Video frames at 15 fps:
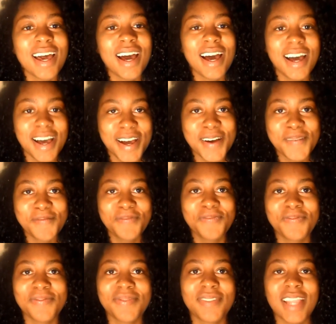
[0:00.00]
um,
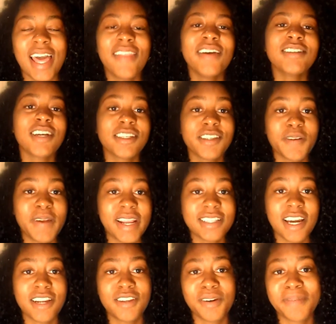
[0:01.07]
and that's also when I
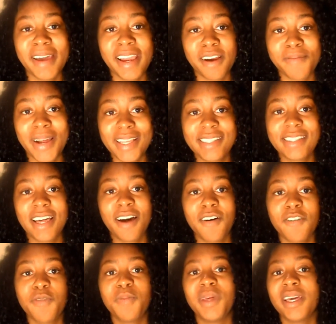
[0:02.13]
started doing my hair
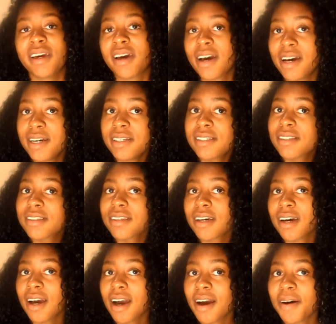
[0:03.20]
myself because,
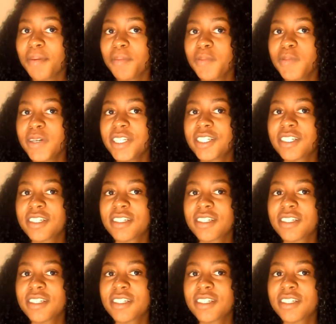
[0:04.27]
um, which